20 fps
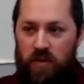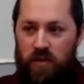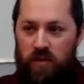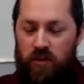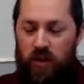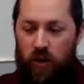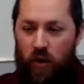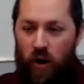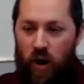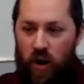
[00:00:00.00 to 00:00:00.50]

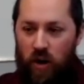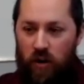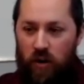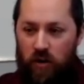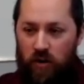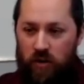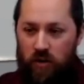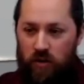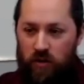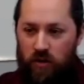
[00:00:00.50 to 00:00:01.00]
there
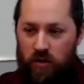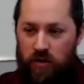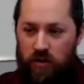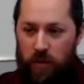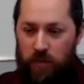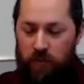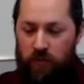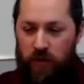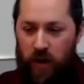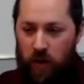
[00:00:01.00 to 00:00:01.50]
are
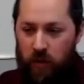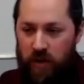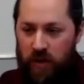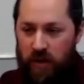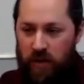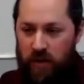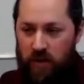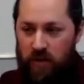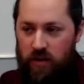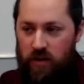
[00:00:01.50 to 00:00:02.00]
some
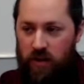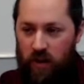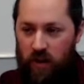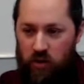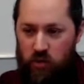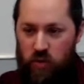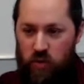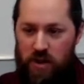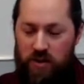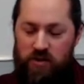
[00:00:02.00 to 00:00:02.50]
very
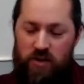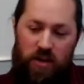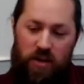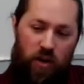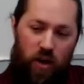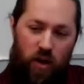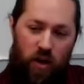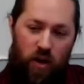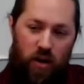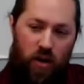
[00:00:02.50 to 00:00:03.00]

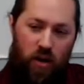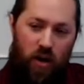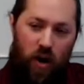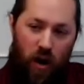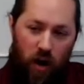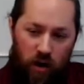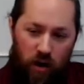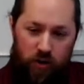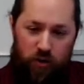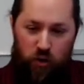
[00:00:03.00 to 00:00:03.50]
interesting
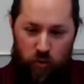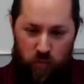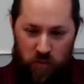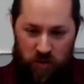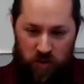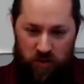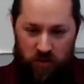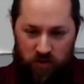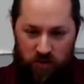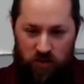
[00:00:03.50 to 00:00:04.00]

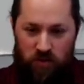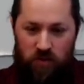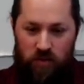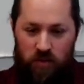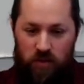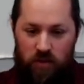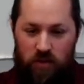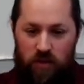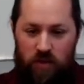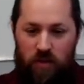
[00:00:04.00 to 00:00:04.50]
arguments,